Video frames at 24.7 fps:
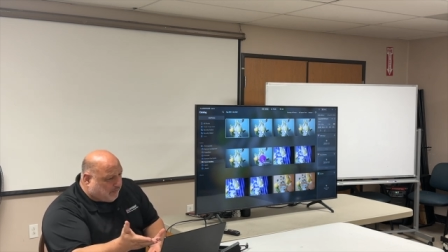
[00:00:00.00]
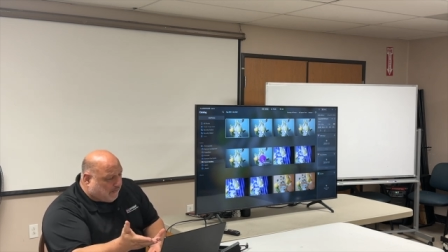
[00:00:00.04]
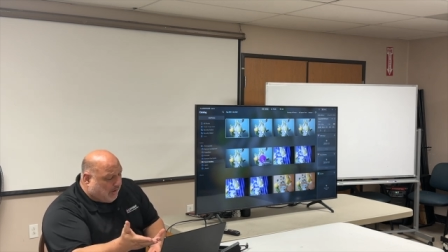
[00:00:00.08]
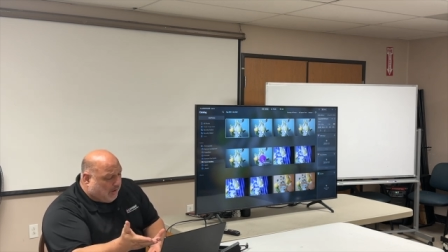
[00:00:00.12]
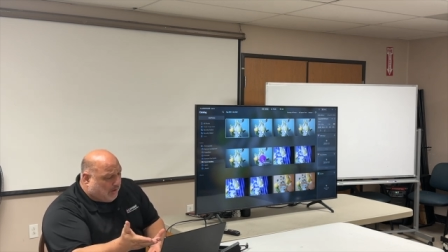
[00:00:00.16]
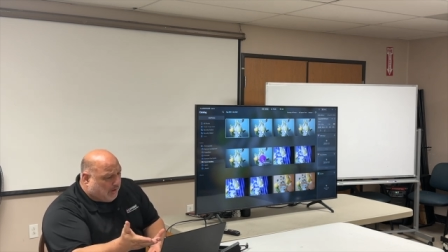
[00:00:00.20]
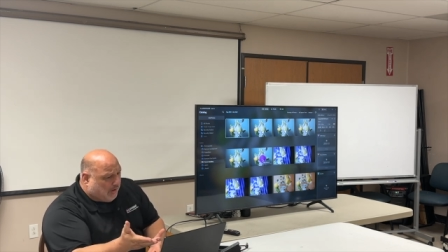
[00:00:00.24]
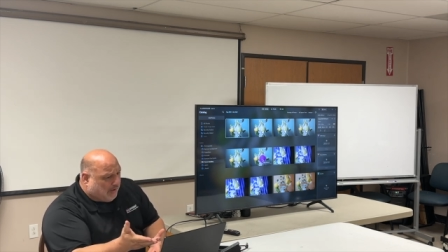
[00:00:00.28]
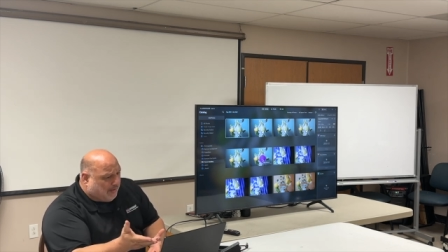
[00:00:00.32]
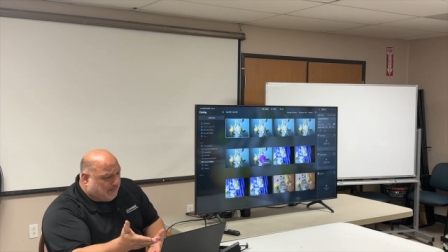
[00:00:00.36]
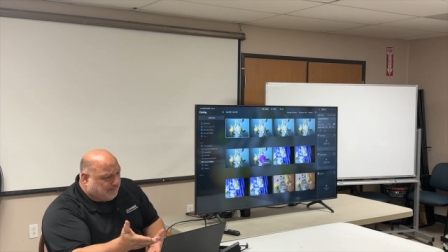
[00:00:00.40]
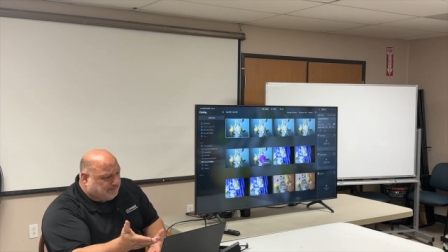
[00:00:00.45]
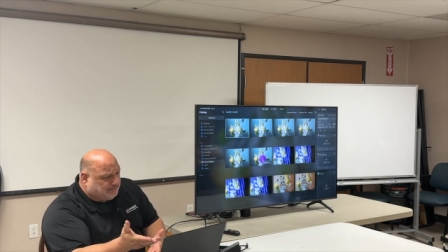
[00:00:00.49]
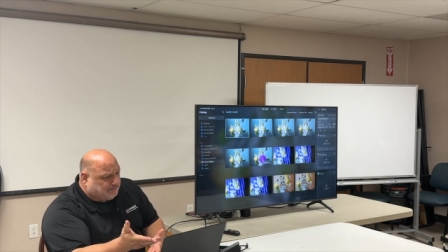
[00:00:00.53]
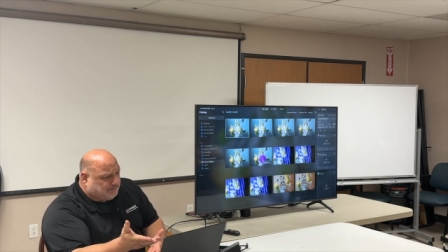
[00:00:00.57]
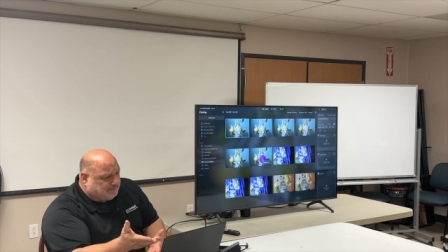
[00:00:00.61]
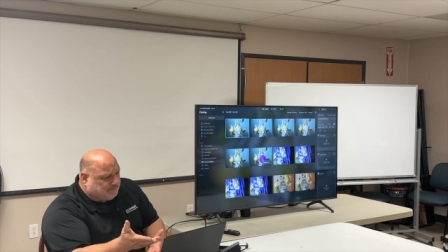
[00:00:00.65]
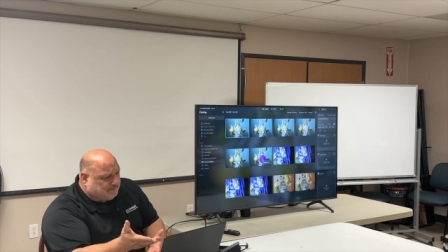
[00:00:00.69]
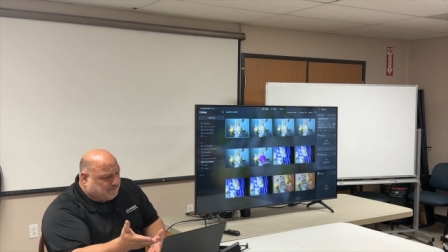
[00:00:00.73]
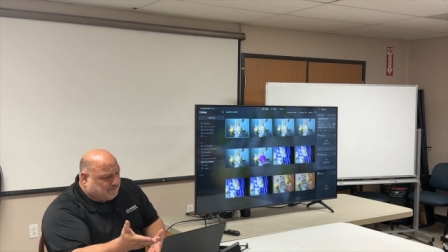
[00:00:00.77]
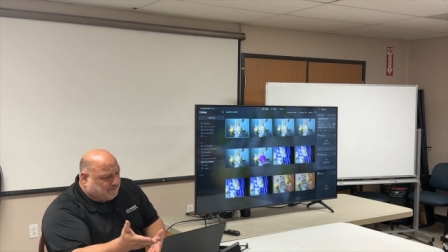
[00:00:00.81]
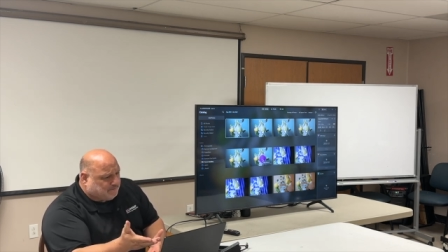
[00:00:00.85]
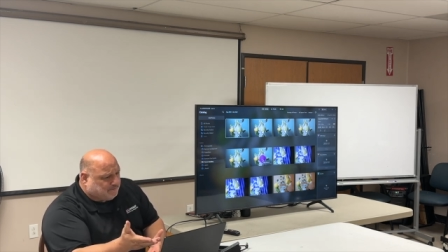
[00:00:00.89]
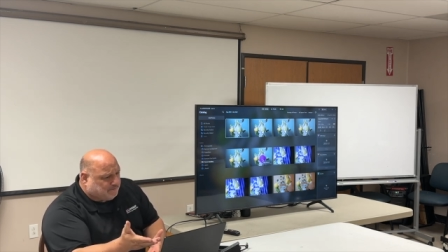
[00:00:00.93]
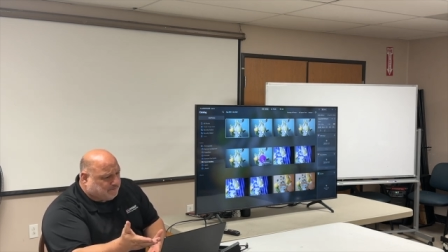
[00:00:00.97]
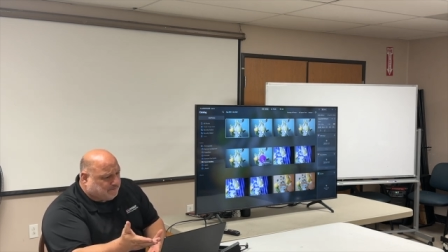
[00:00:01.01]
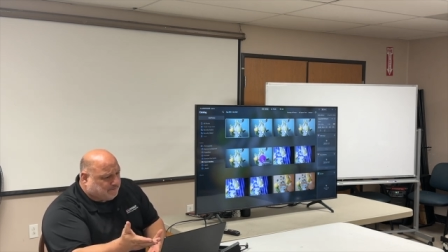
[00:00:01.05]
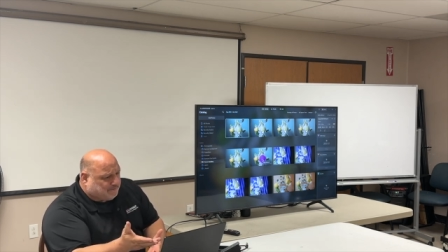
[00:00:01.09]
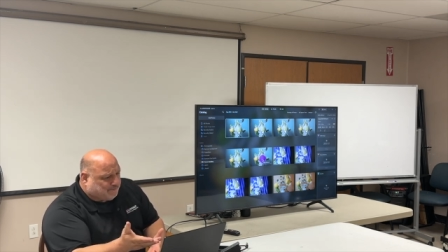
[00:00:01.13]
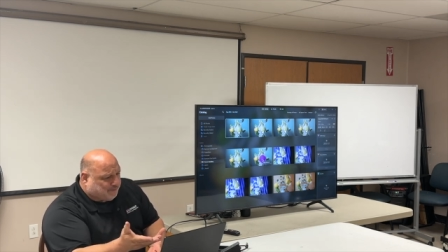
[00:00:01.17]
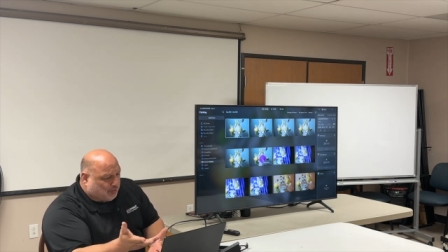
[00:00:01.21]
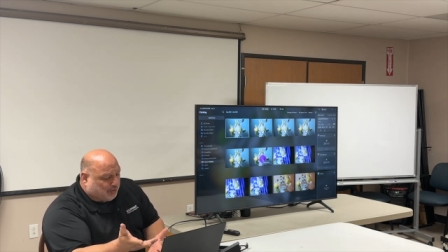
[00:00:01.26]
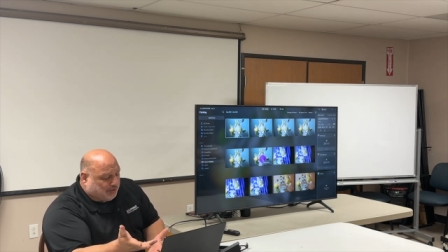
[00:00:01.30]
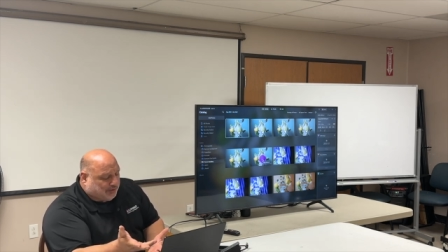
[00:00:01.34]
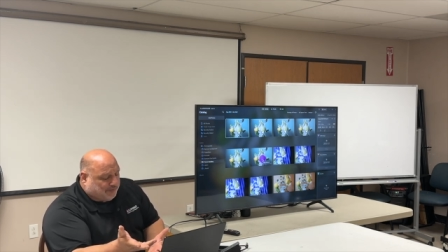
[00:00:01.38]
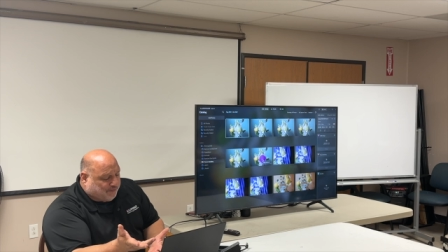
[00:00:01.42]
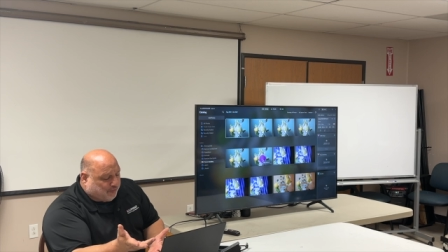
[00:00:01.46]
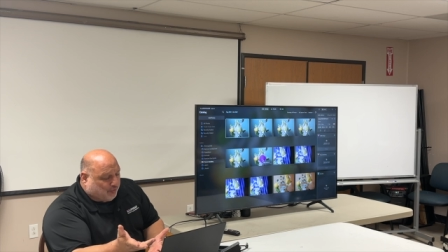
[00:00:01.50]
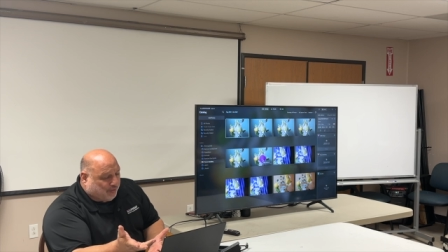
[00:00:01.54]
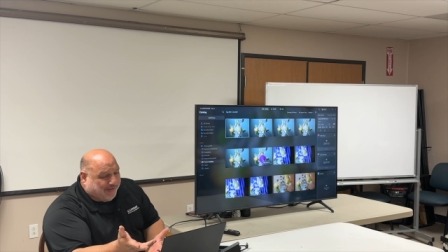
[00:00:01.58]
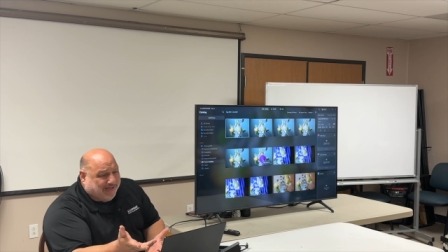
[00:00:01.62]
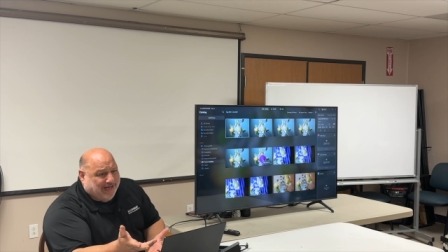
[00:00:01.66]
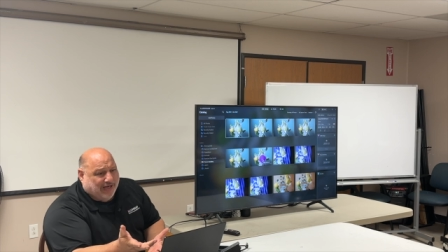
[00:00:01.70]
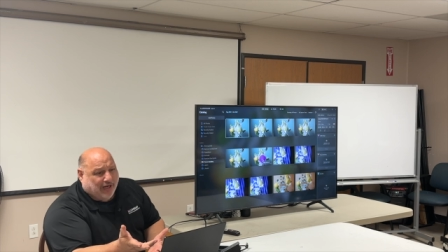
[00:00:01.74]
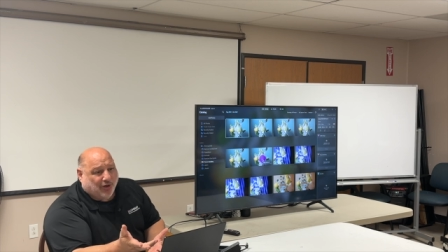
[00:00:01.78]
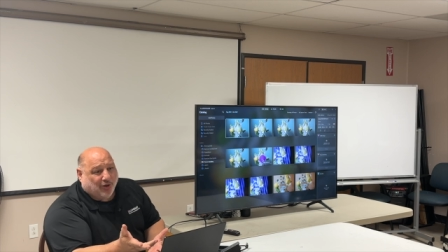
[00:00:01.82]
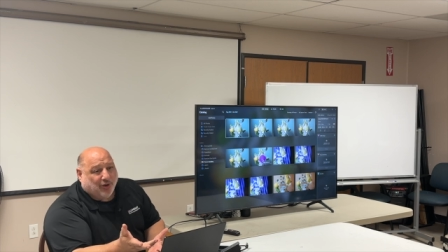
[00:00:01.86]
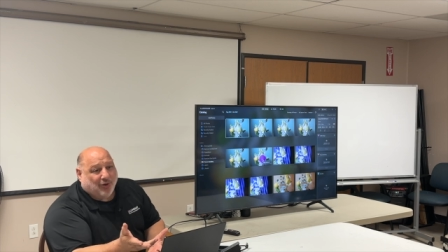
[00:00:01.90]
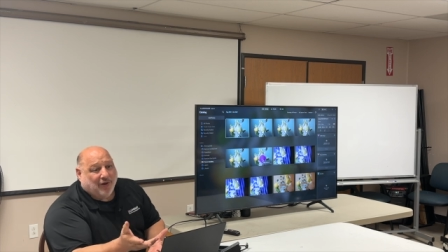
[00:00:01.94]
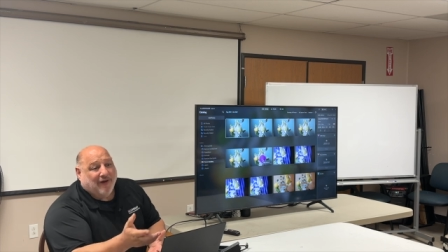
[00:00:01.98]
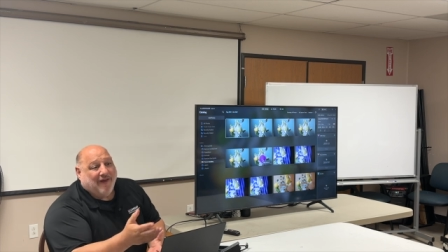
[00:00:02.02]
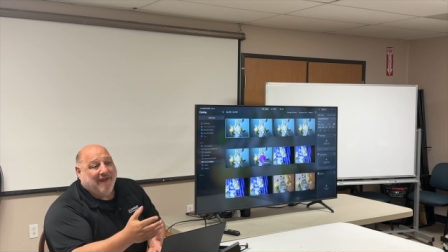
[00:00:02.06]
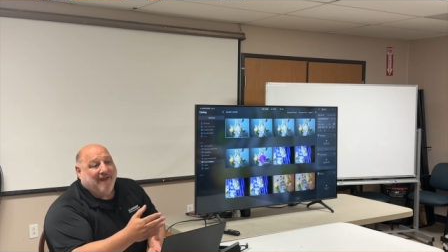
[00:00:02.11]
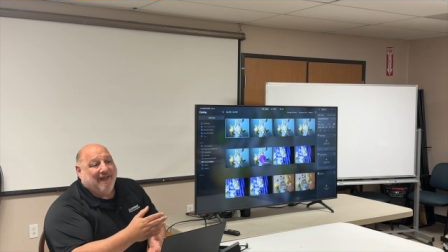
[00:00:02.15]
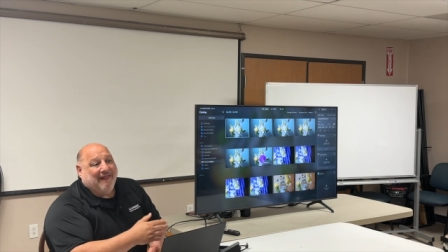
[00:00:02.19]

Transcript: um, for, for Neo,